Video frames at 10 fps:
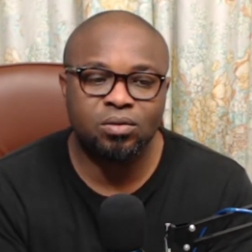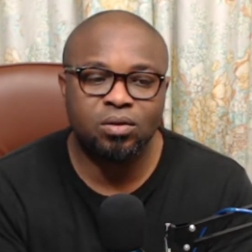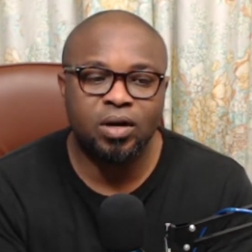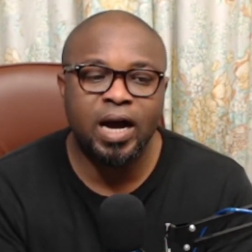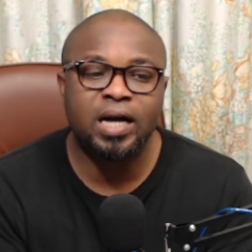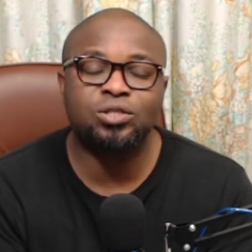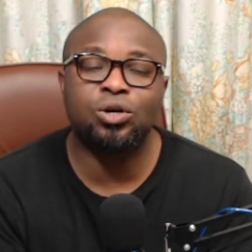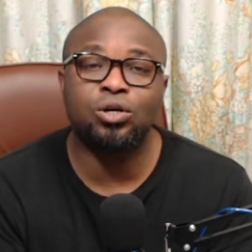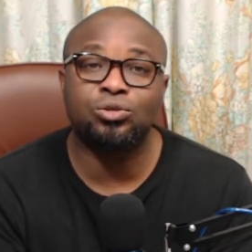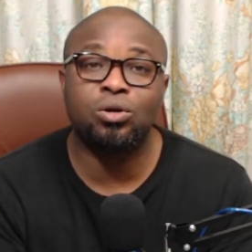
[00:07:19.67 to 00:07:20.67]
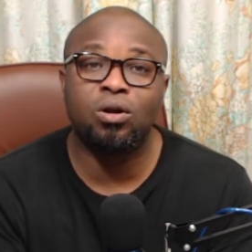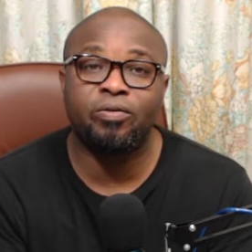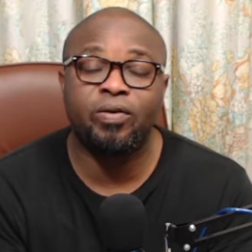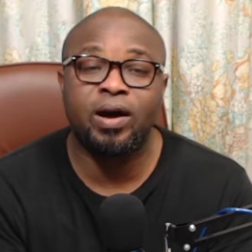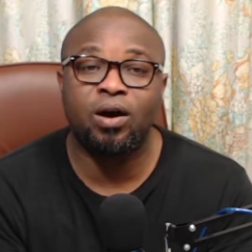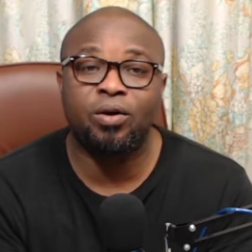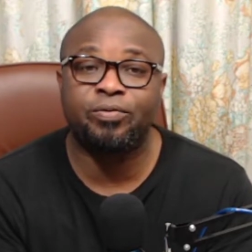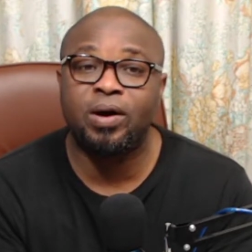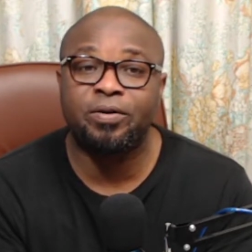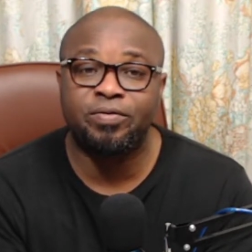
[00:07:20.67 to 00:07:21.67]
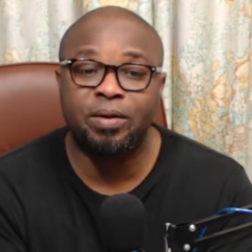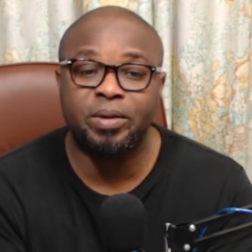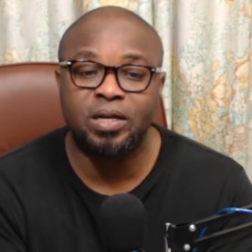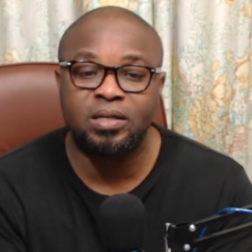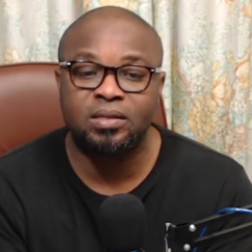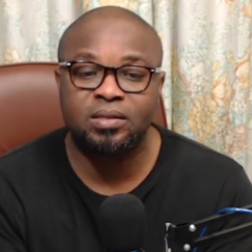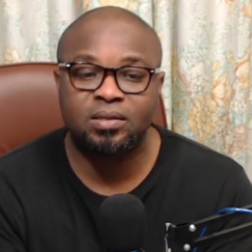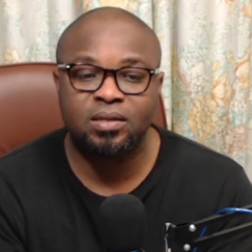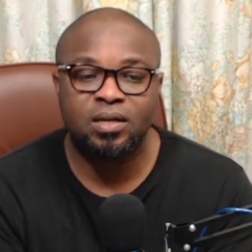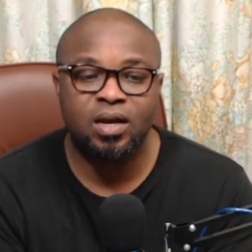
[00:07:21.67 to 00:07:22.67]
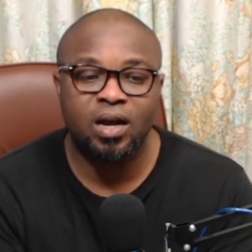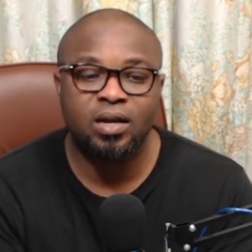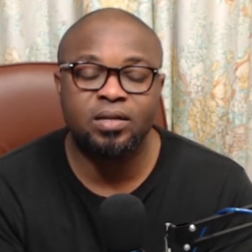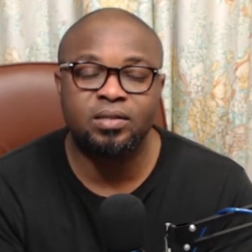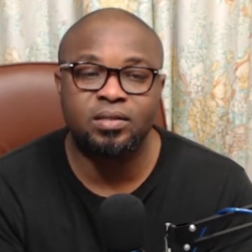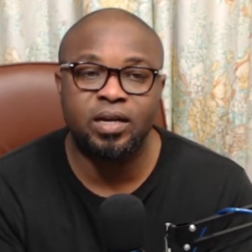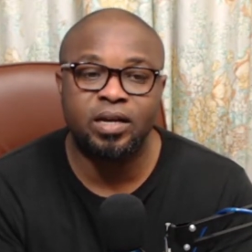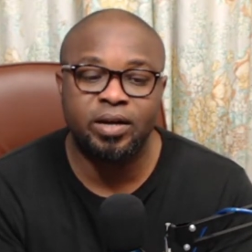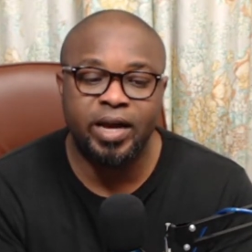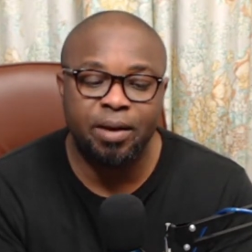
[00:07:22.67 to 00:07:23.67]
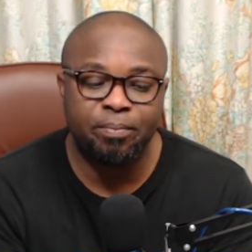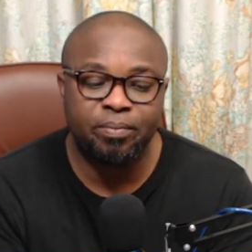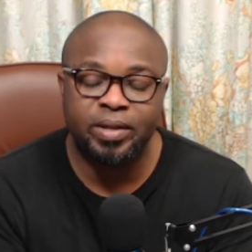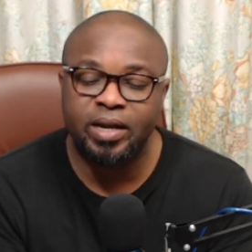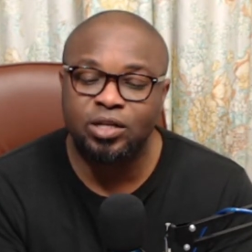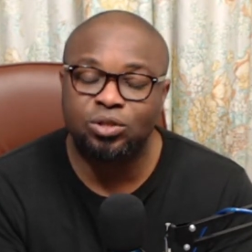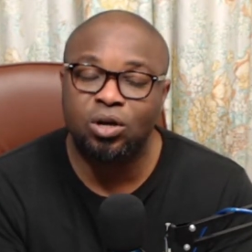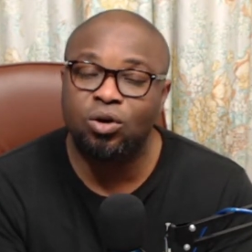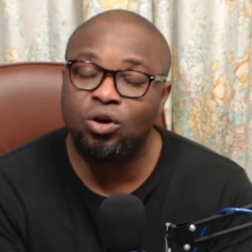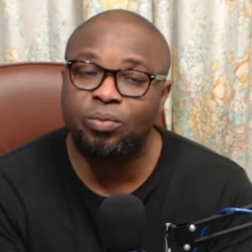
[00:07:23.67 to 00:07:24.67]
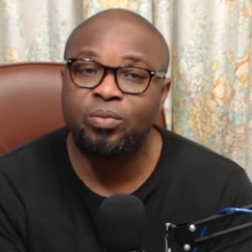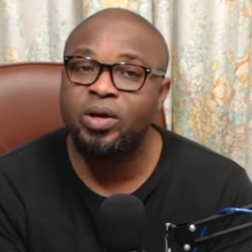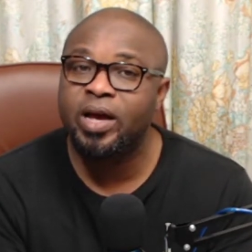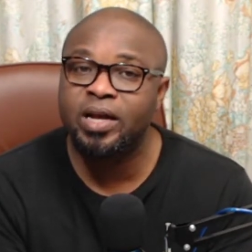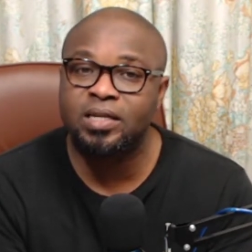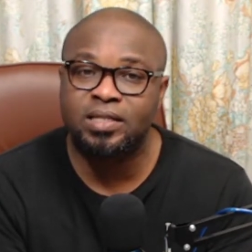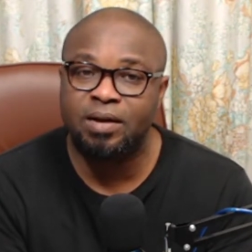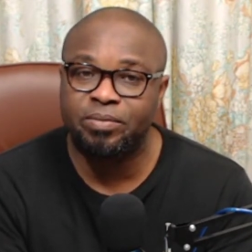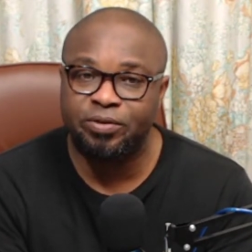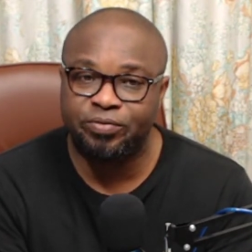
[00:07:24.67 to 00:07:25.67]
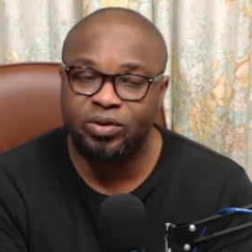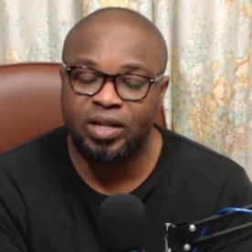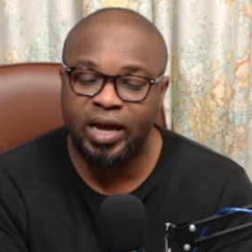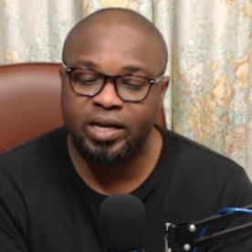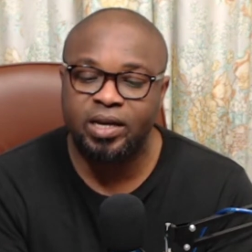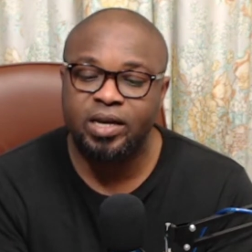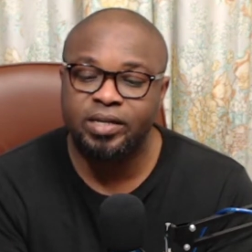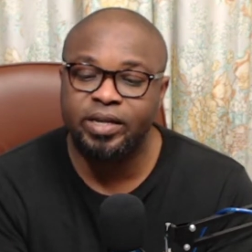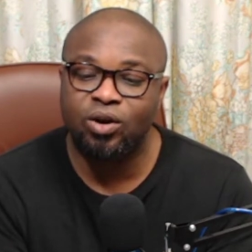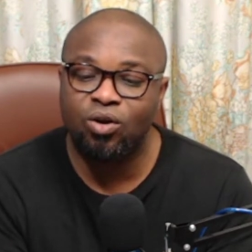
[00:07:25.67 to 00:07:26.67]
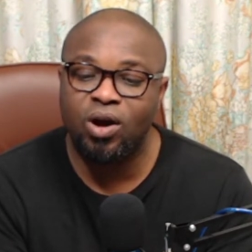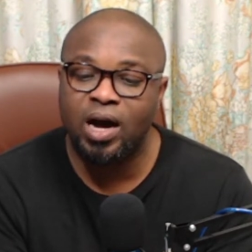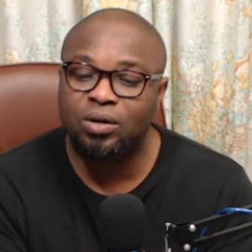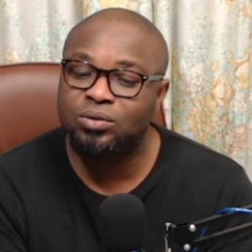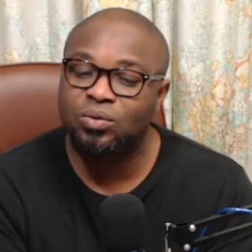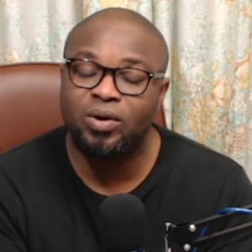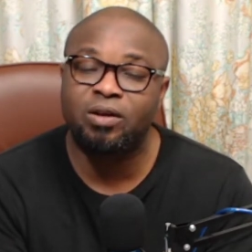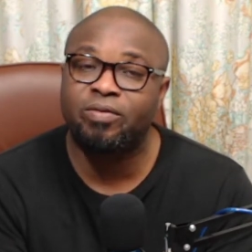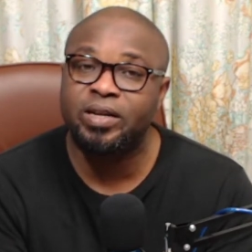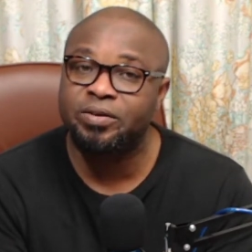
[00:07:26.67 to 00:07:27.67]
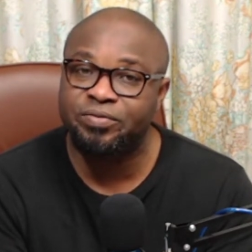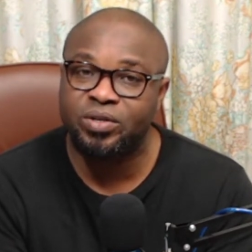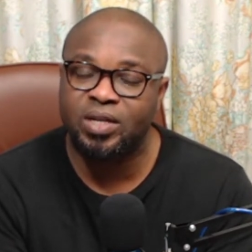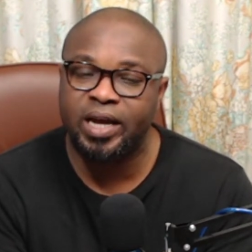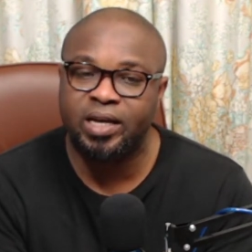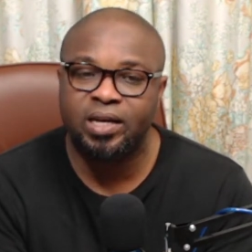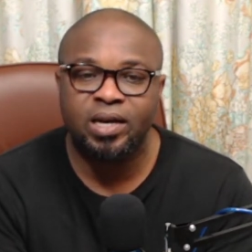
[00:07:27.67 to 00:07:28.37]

had control of our families. They return home anytime they feel like. They go out whenever they feel like.